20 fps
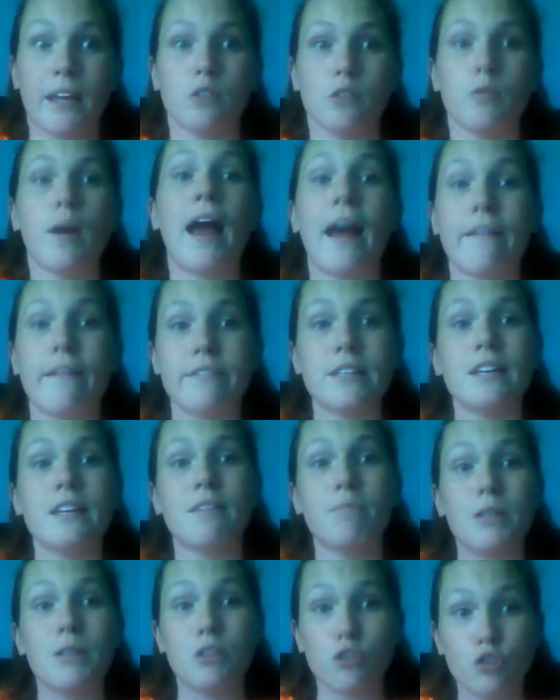You have to
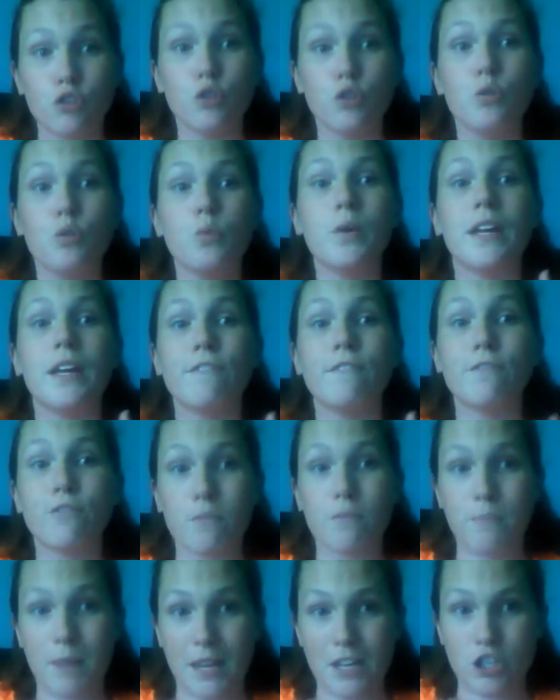give me new
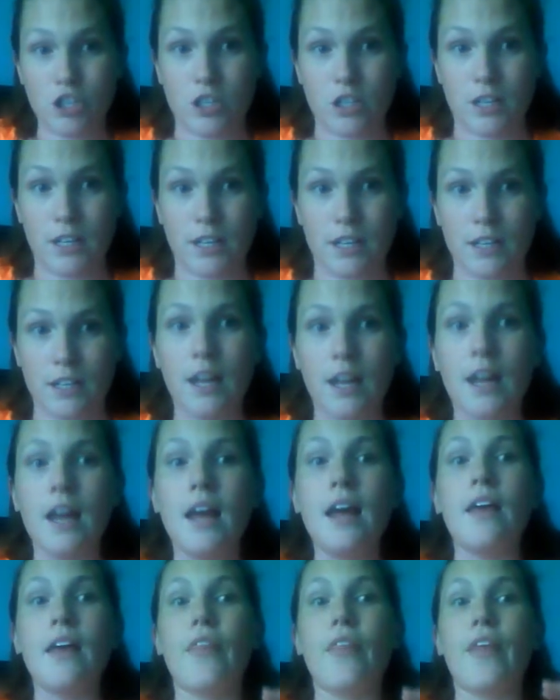information
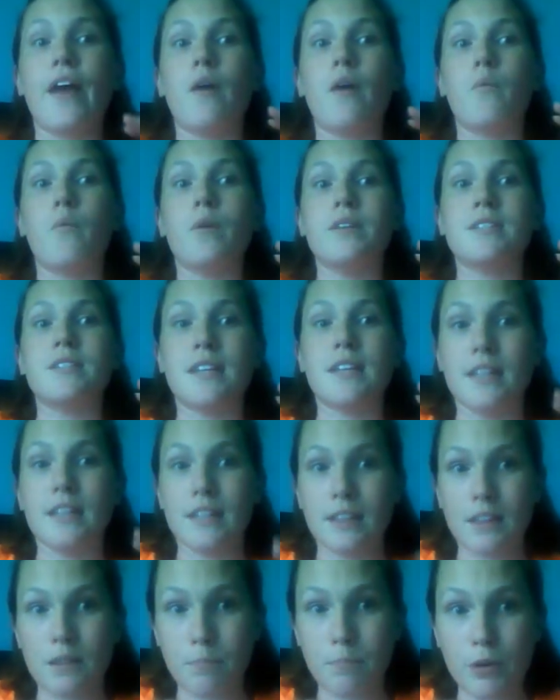that was
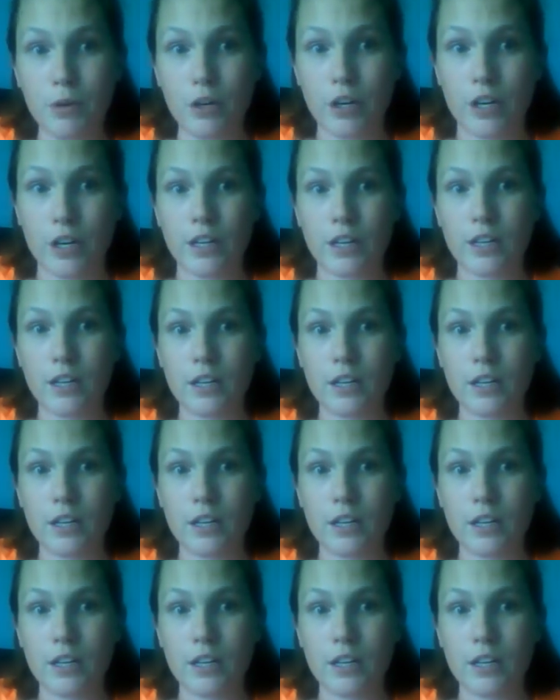in the book